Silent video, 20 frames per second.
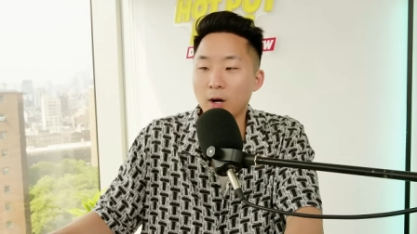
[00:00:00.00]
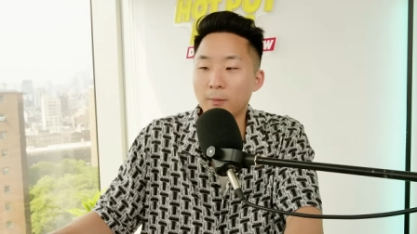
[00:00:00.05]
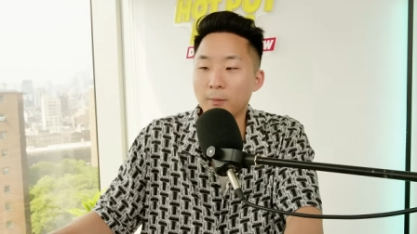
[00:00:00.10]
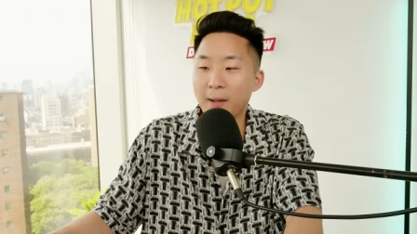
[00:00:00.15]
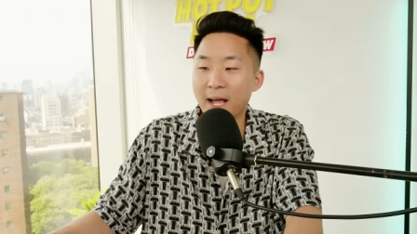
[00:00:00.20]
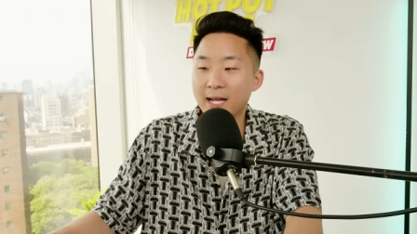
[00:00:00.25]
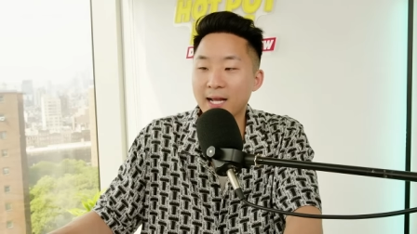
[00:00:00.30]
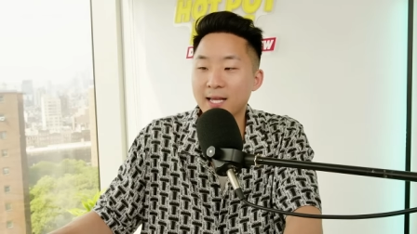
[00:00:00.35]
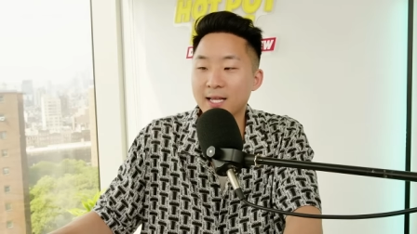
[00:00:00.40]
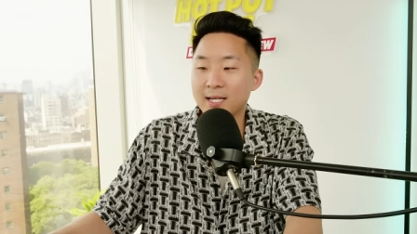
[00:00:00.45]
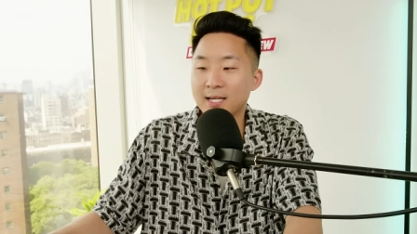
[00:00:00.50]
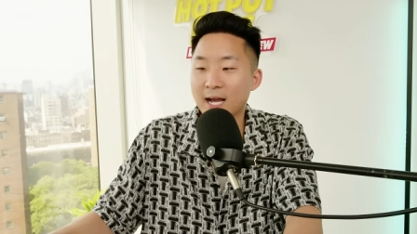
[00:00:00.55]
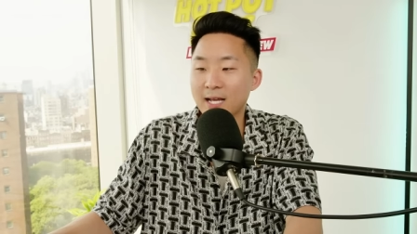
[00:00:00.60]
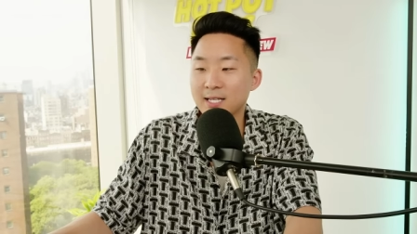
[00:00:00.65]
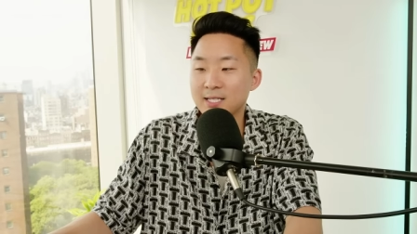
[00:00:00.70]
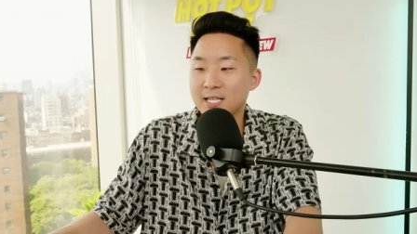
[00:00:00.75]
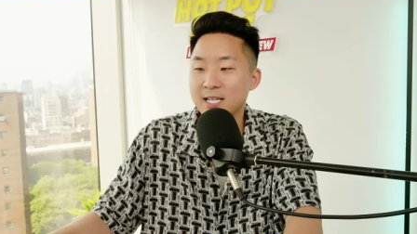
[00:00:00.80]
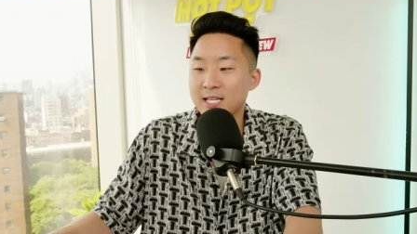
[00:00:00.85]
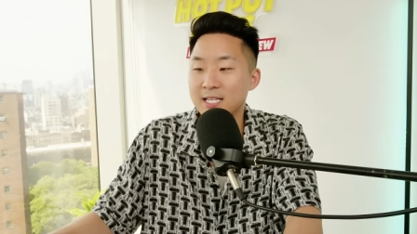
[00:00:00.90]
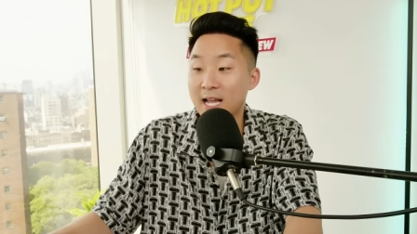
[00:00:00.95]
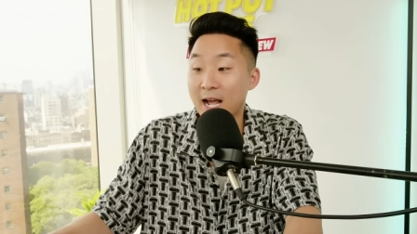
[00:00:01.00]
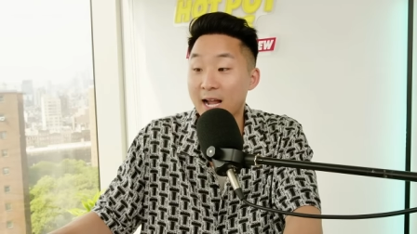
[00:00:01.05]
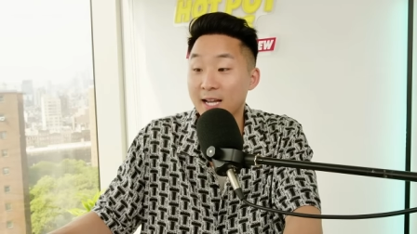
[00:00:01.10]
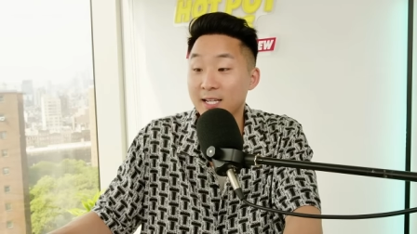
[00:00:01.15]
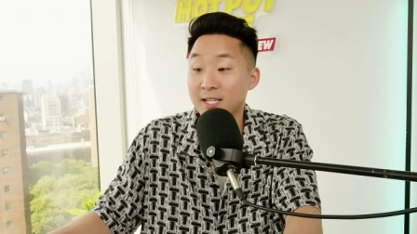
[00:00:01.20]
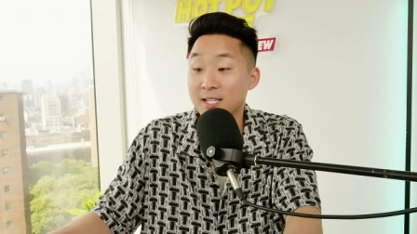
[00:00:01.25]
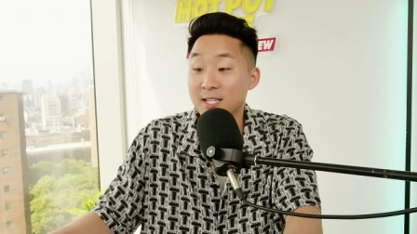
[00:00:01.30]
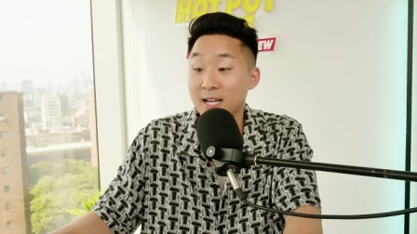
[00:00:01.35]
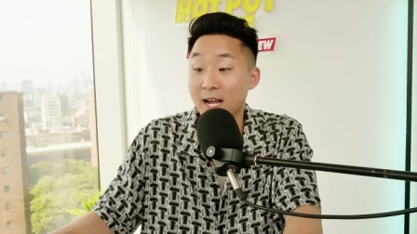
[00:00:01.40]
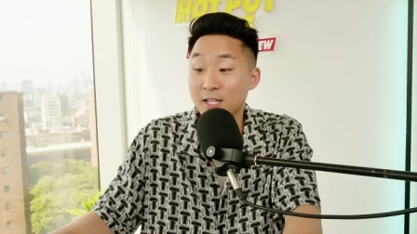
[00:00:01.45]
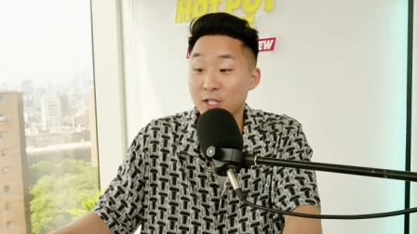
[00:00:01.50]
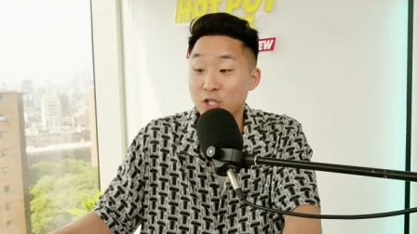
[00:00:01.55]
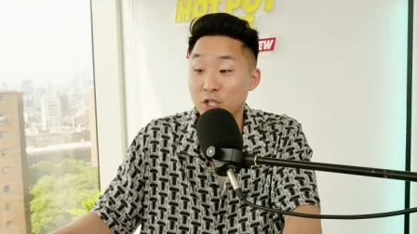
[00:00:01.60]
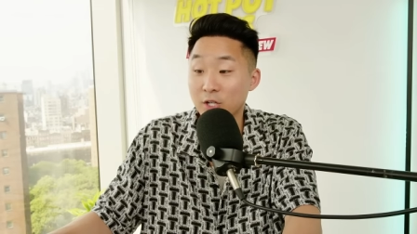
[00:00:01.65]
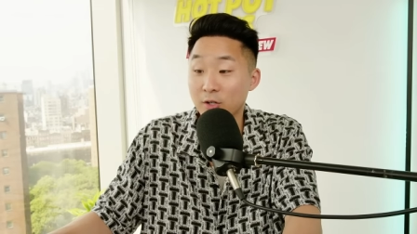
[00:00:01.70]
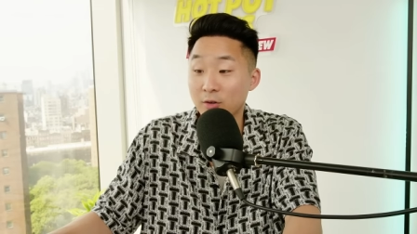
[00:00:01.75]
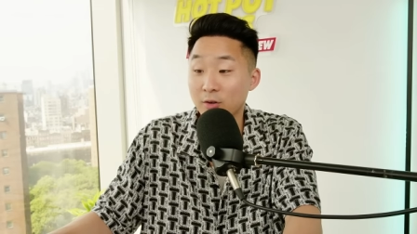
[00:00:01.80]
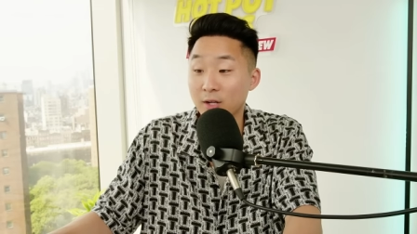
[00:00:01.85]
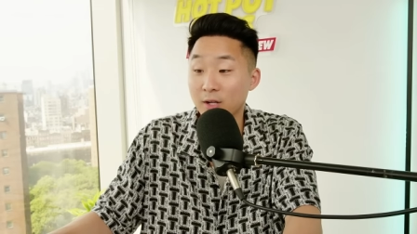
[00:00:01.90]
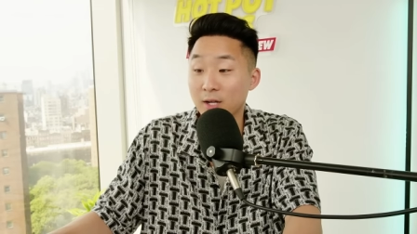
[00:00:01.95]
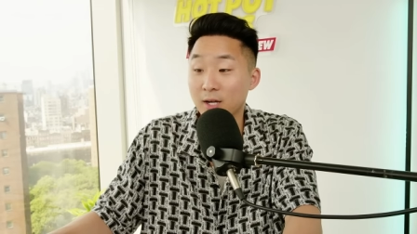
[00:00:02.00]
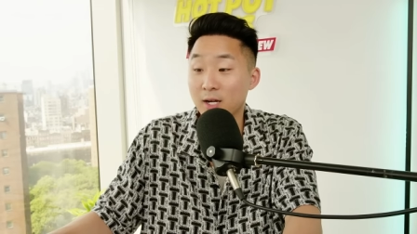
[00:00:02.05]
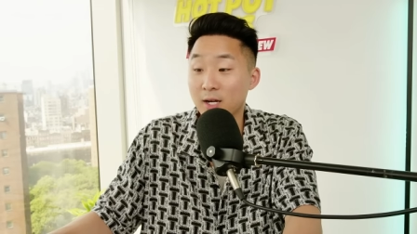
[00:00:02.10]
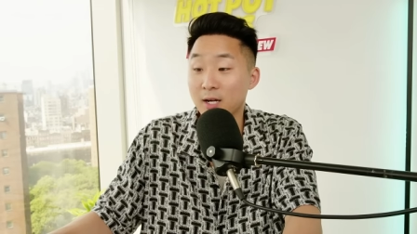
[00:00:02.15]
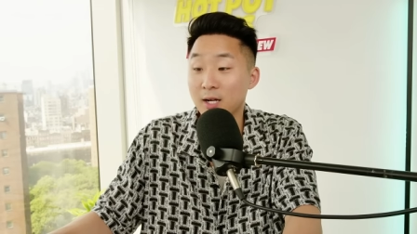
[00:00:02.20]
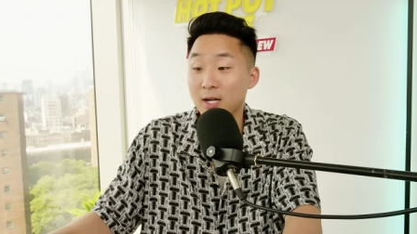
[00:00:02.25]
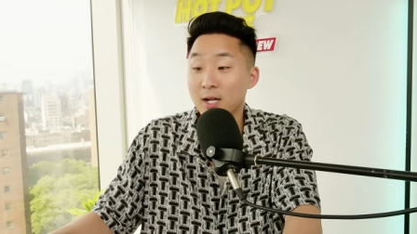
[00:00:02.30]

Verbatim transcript: back in 1990, Nigeria,